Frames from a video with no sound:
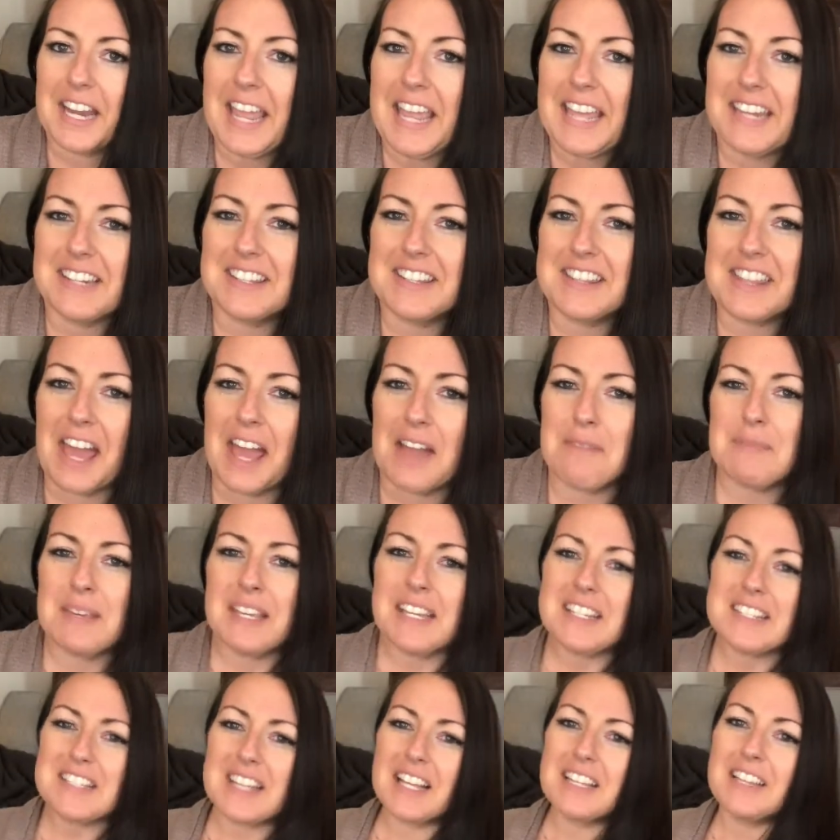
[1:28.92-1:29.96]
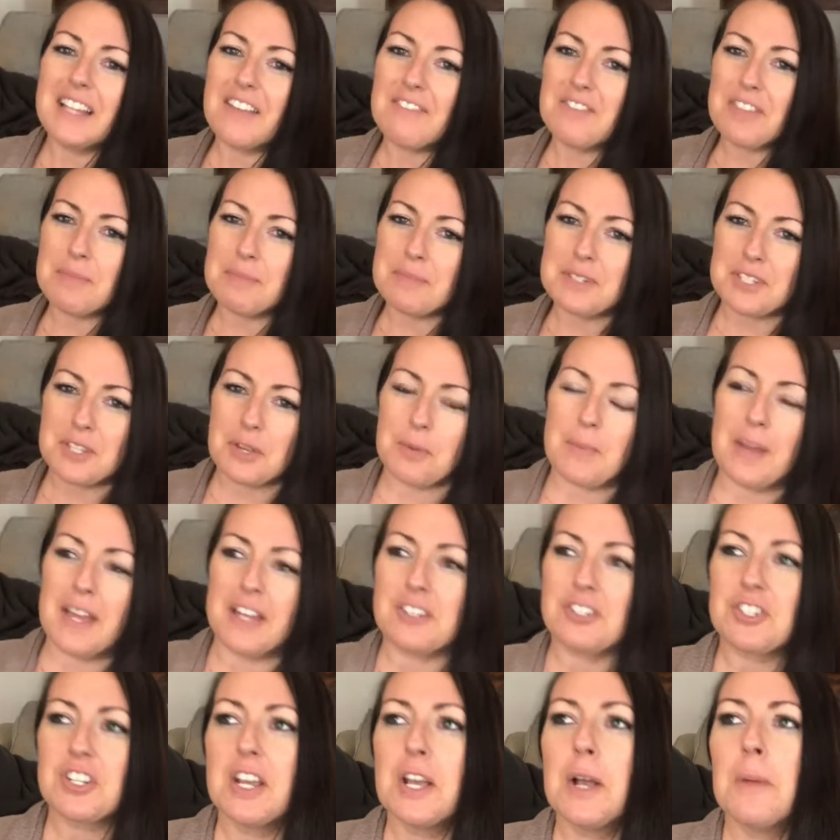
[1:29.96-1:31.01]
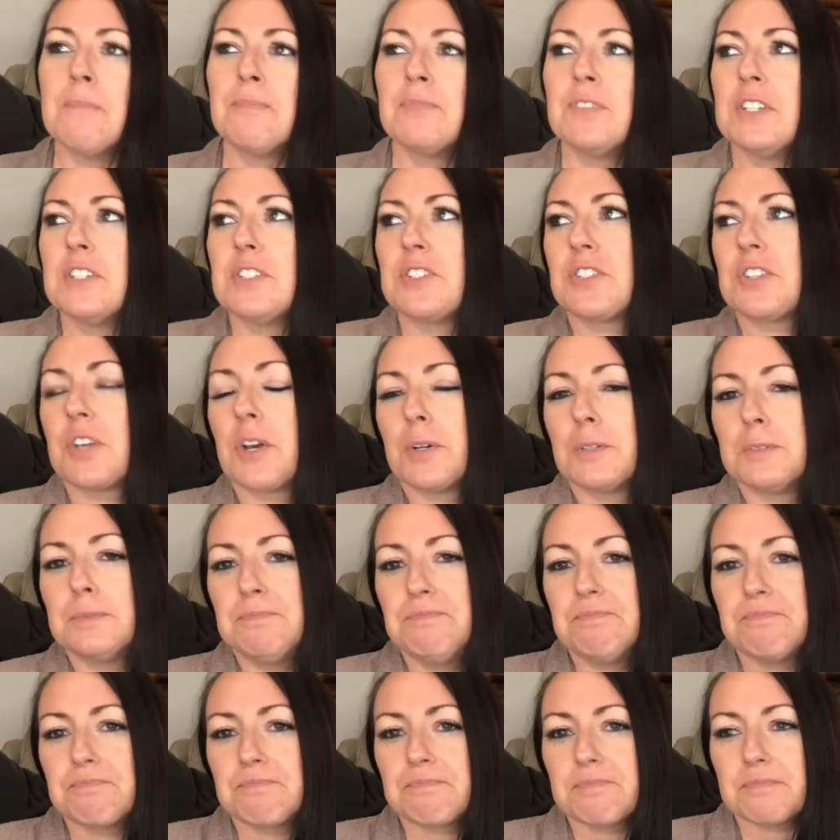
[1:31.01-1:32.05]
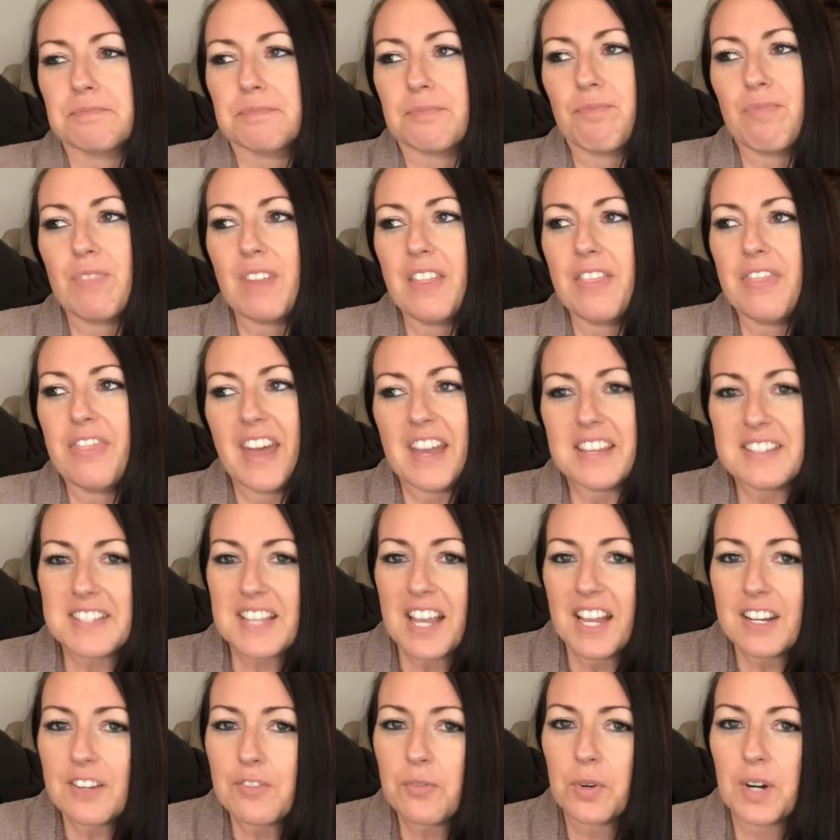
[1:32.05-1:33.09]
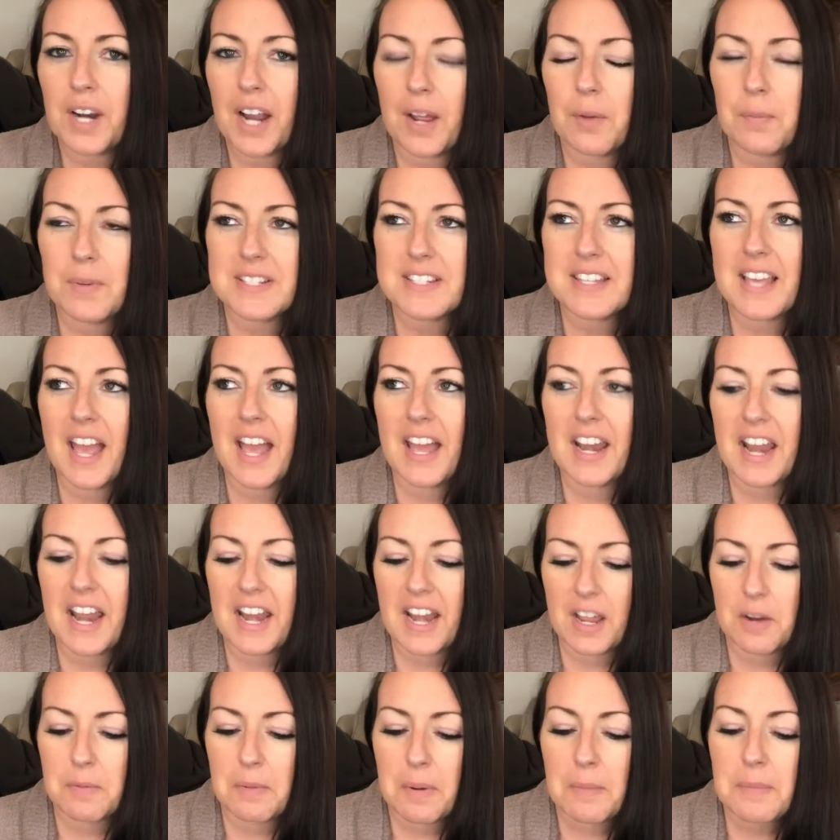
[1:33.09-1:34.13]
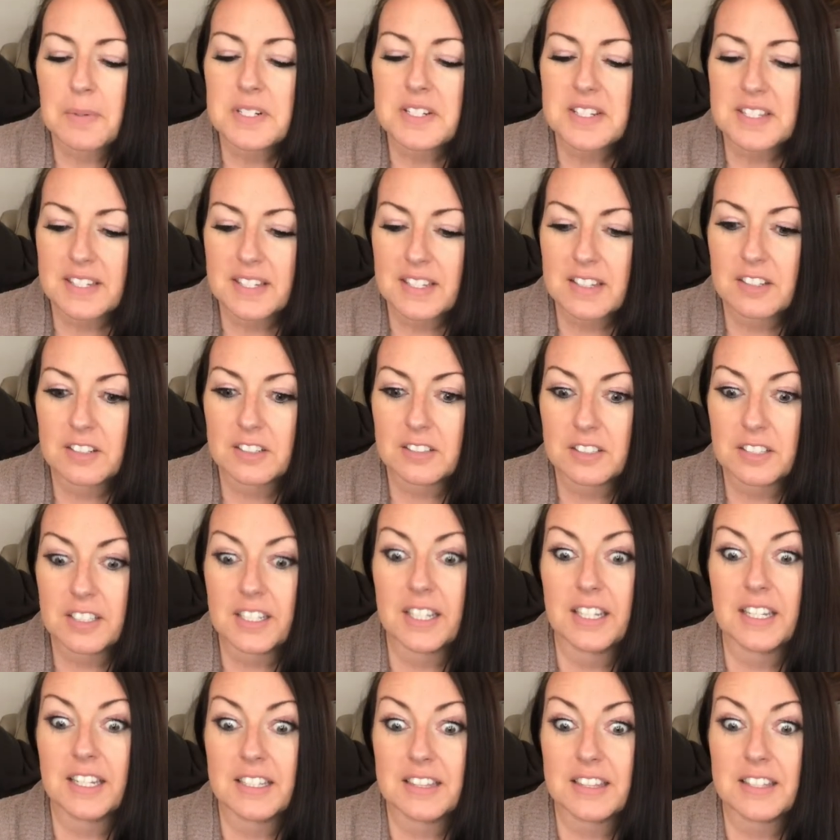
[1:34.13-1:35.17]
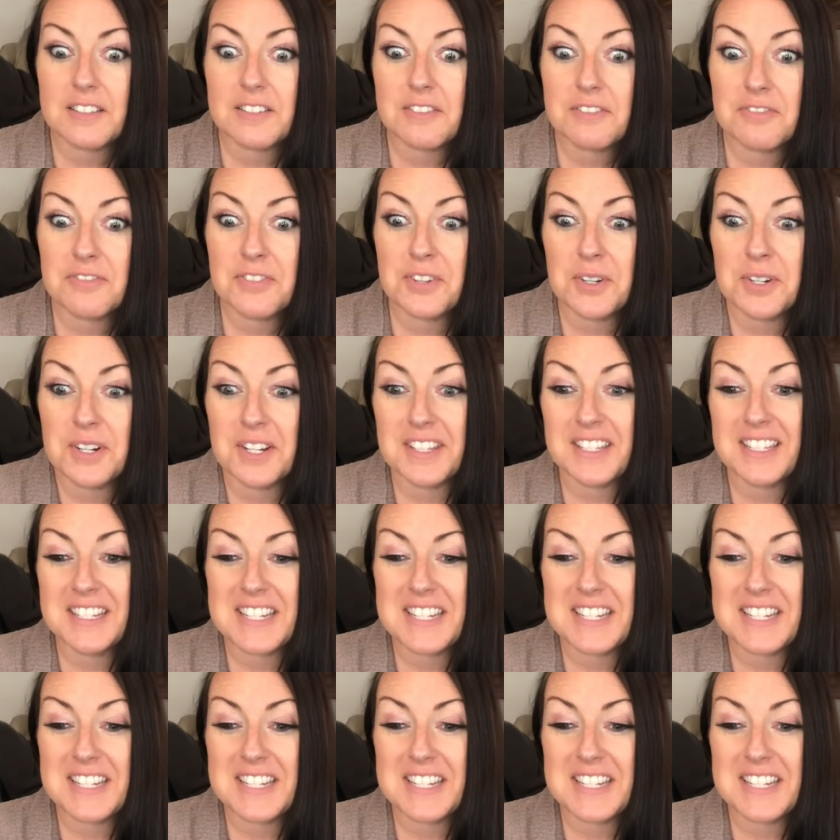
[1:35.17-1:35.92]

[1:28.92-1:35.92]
handle that because i love them so much so that's kind of where I was at. And I remember sitting there looking at the food on the